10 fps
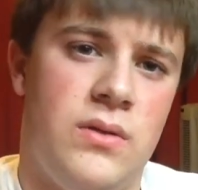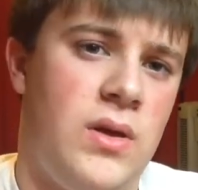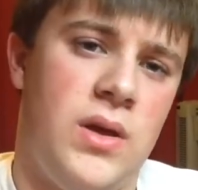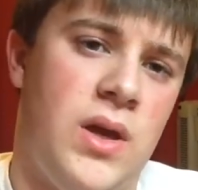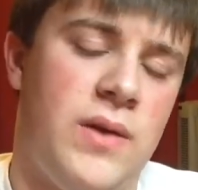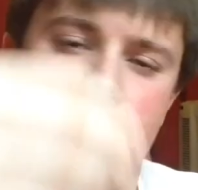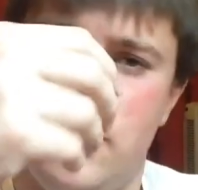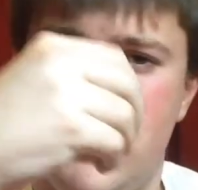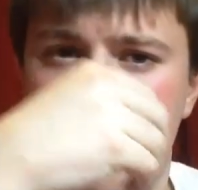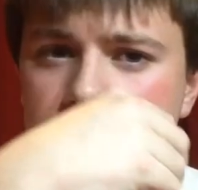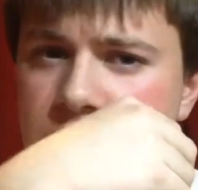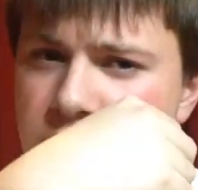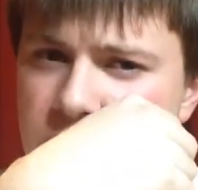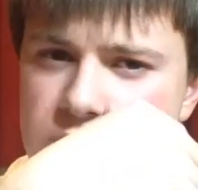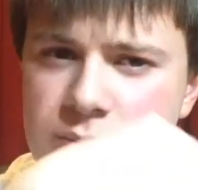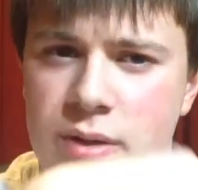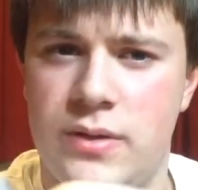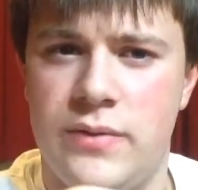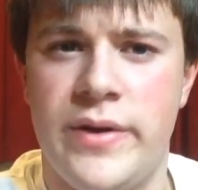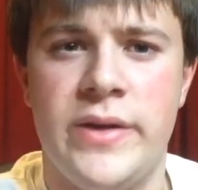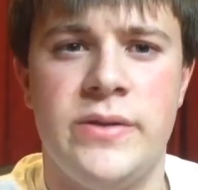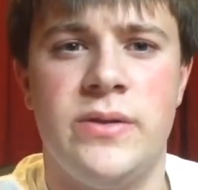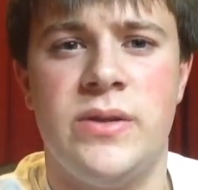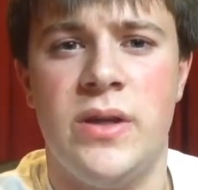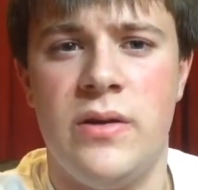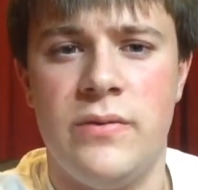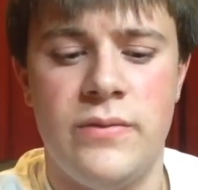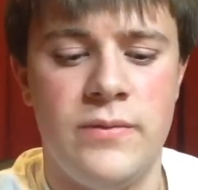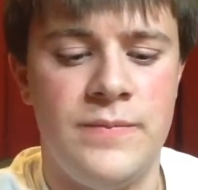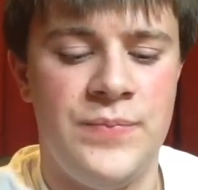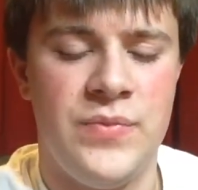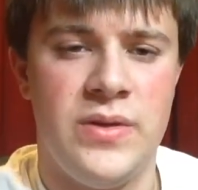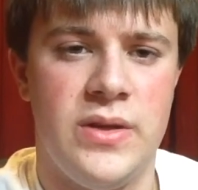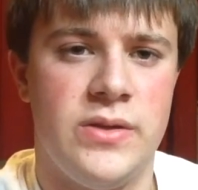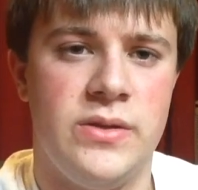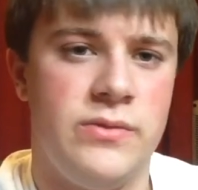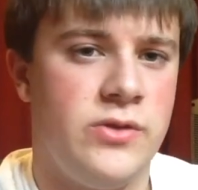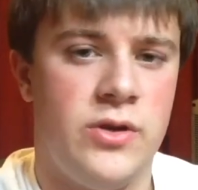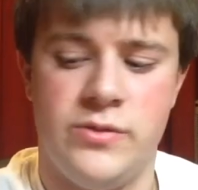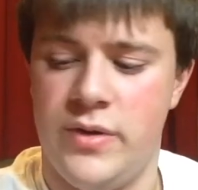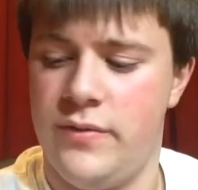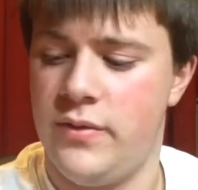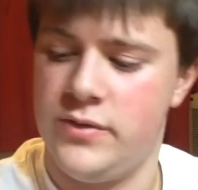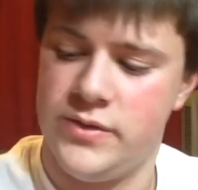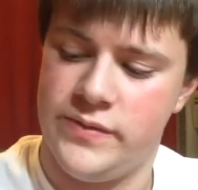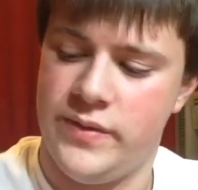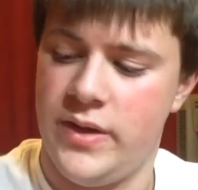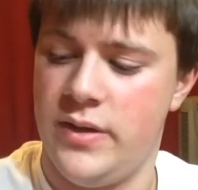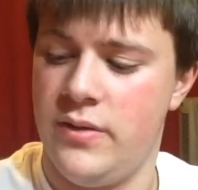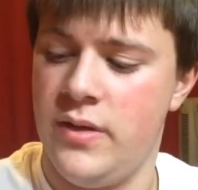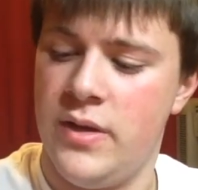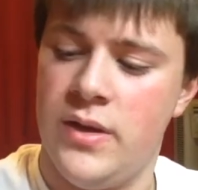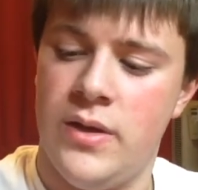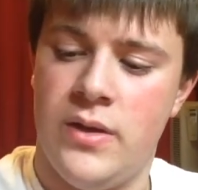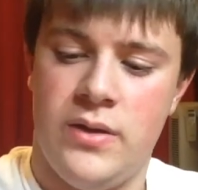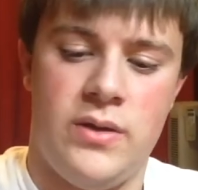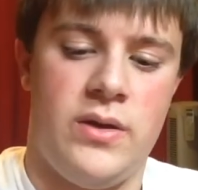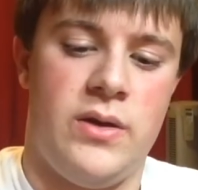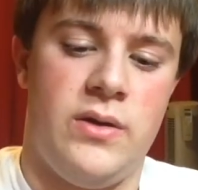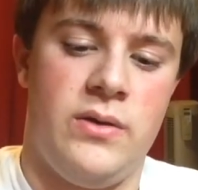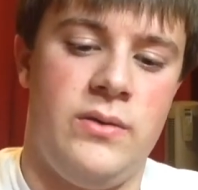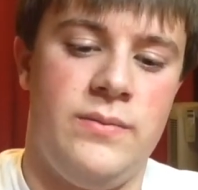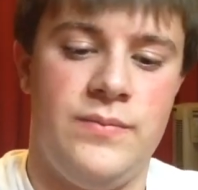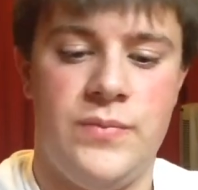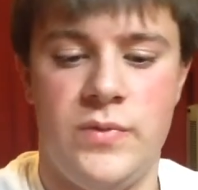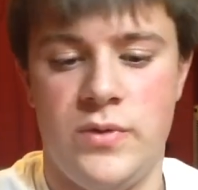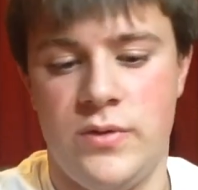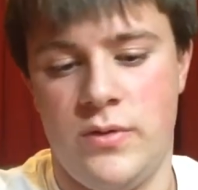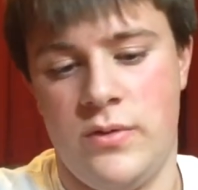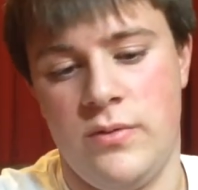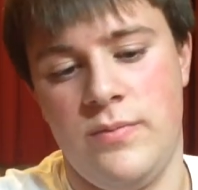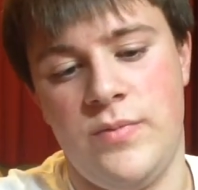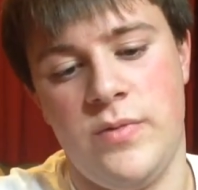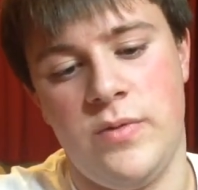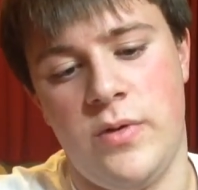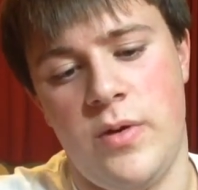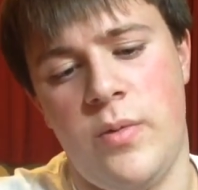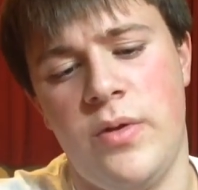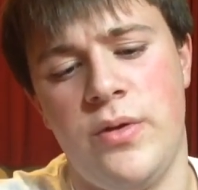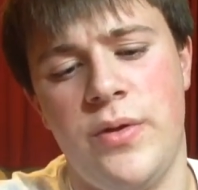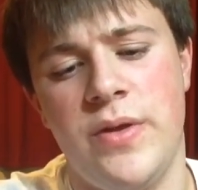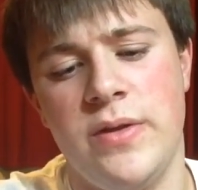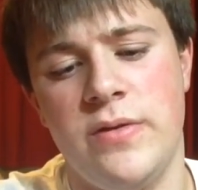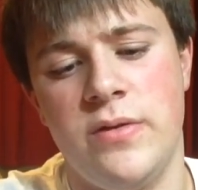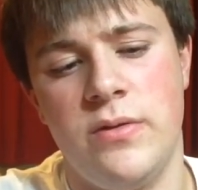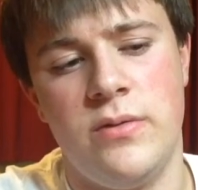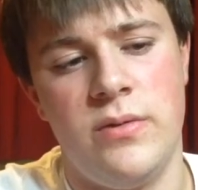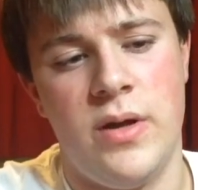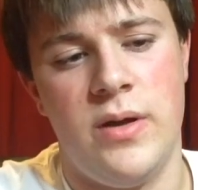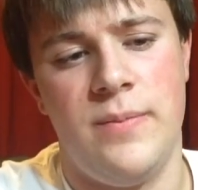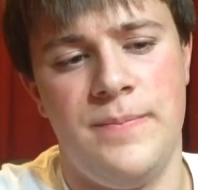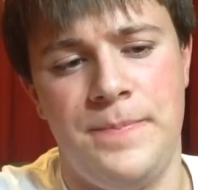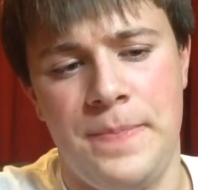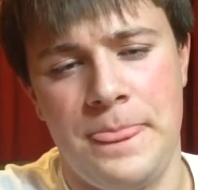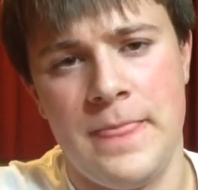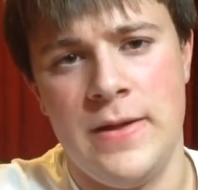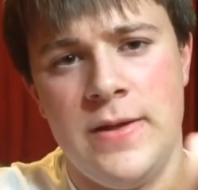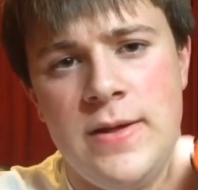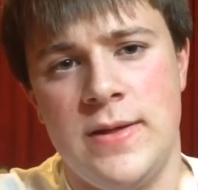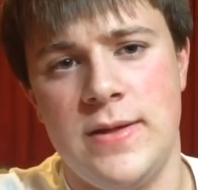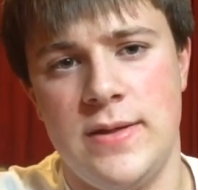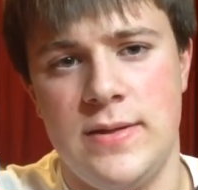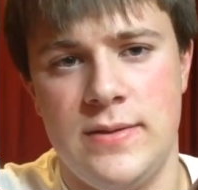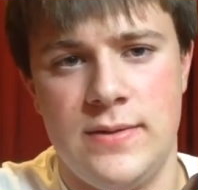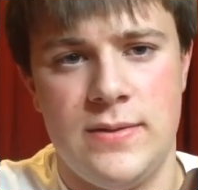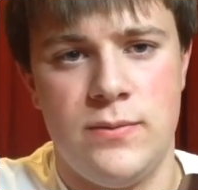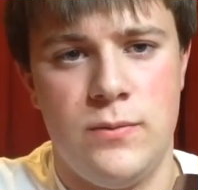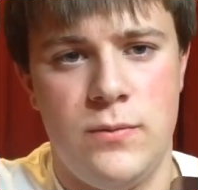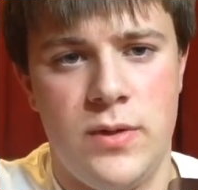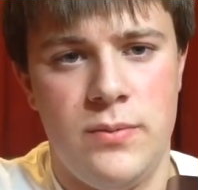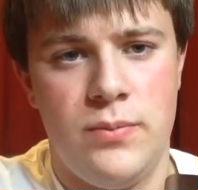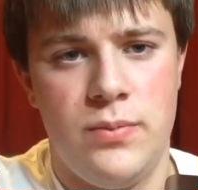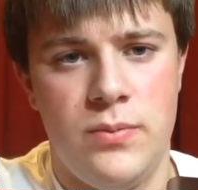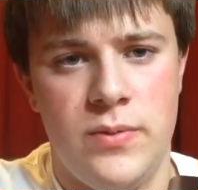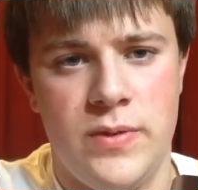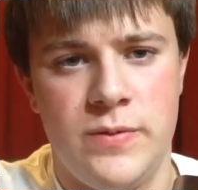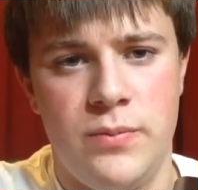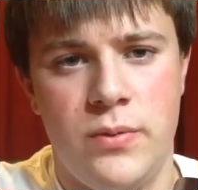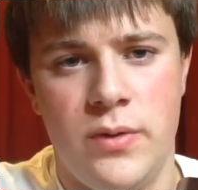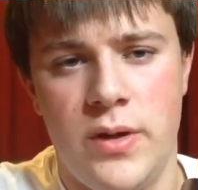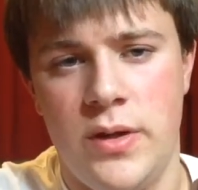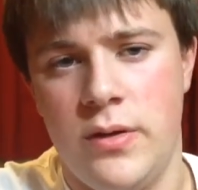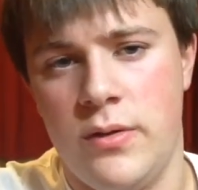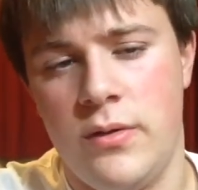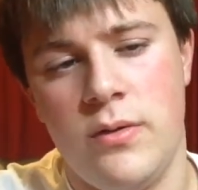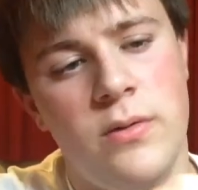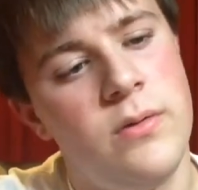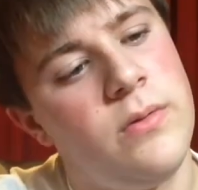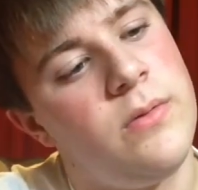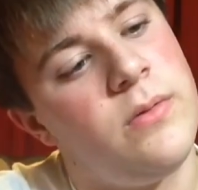I have really no complaints about the device itself. It seems to charge my phone just fine. Uh, so, oh, uh, one little thing too um, is one this port here.